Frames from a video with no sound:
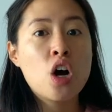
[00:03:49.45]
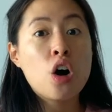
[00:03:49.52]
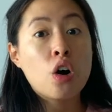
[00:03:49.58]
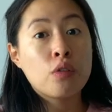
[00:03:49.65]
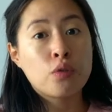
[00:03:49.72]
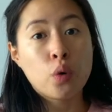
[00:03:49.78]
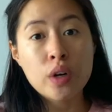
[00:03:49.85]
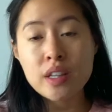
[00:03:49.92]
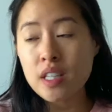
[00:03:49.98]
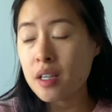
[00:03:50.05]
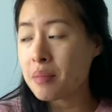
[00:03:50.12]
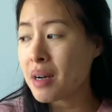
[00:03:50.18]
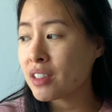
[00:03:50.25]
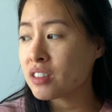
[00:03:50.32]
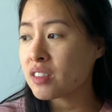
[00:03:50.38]
avoid the
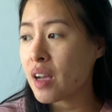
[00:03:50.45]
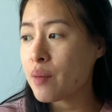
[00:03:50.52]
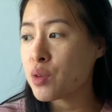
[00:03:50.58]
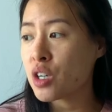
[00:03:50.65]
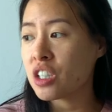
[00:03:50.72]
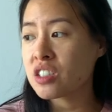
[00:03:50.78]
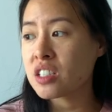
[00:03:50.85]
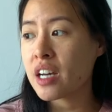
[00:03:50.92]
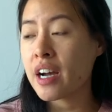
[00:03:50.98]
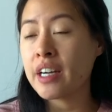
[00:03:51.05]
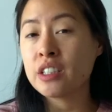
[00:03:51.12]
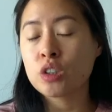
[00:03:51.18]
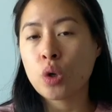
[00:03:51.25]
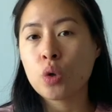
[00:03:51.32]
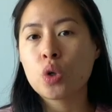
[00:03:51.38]
amount of time you're
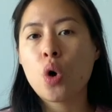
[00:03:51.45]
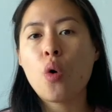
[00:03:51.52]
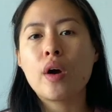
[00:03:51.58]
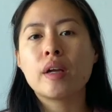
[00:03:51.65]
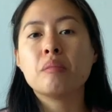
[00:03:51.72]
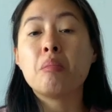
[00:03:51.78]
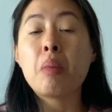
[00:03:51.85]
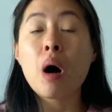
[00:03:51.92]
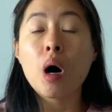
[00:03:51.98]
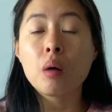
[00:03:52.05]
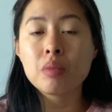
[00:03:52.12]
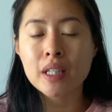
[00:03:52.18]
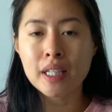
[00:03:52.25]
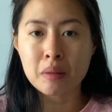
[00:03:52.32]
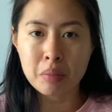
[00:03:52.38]
outside, don't go in
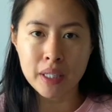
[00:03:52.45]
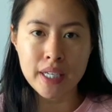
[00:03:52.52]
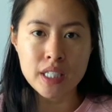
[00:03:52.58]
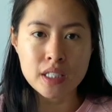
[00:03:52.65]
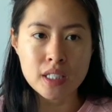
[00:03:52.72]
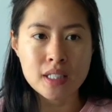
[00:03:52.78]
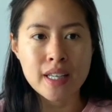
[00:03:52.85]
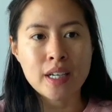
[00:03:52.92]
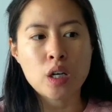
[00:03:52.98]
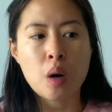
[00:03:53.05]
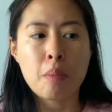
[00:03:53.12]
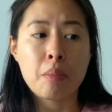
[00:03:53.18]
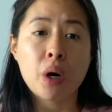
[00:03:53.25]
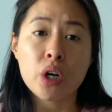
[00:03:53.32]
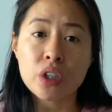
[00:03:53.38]
public places like a
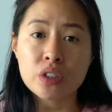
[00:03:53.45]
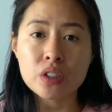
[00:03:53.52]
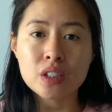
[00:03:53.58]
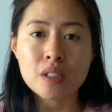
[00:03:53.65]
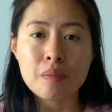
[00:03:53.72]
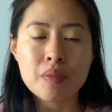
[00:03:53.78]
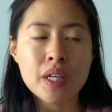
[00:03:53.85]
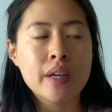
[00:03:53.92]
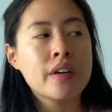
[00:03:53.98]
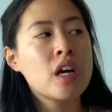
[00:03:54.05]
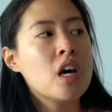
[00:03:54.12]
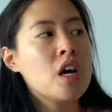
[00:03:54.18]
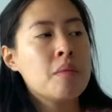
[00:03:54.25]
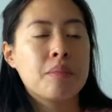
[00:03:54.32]
park or something.